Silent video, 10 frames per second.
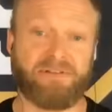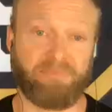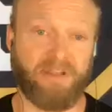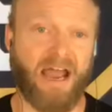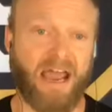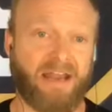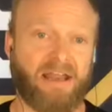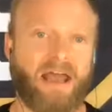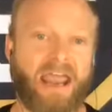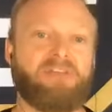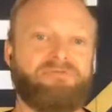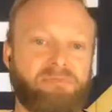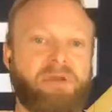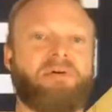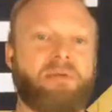I had a handful
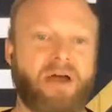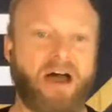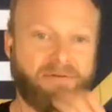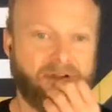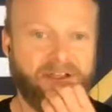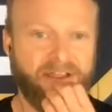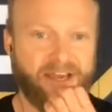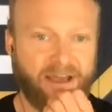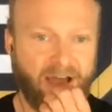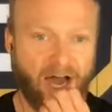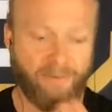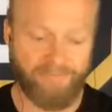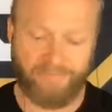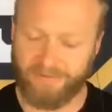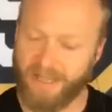of people come out.
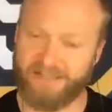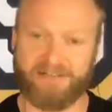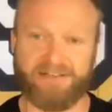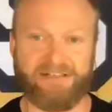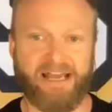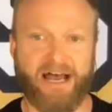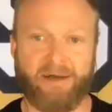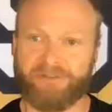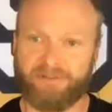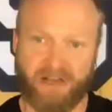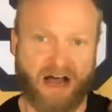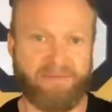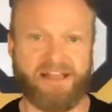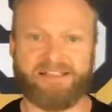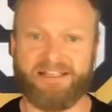Lots of DMs,
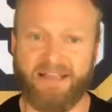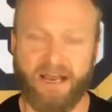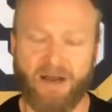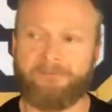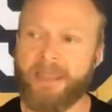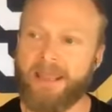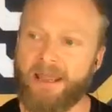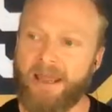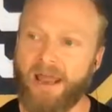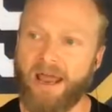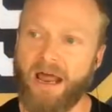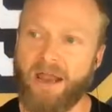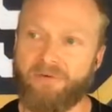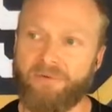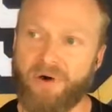comments in there.
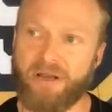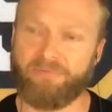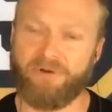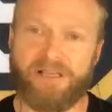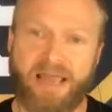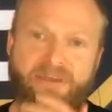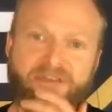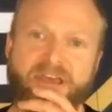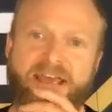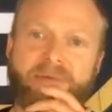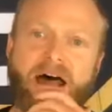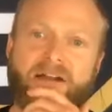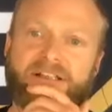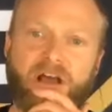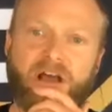And what really got me thinking about
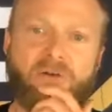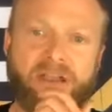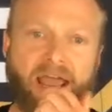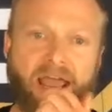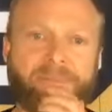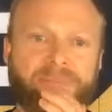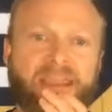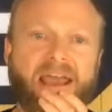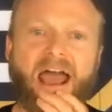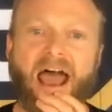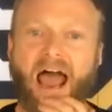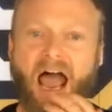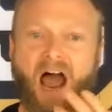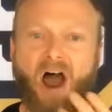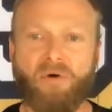is, okay,
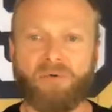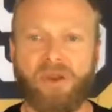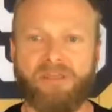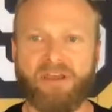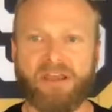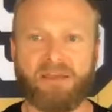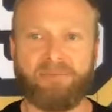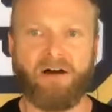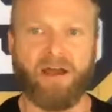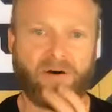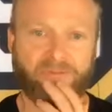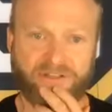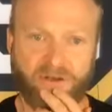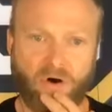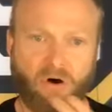how are we thinking about health as
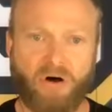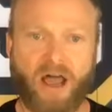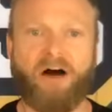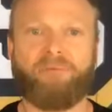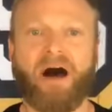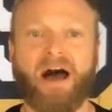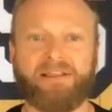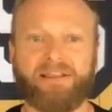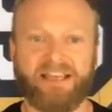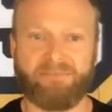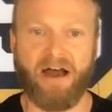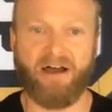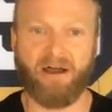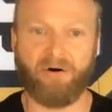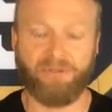a whole? How am I thinking
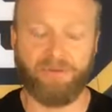about health?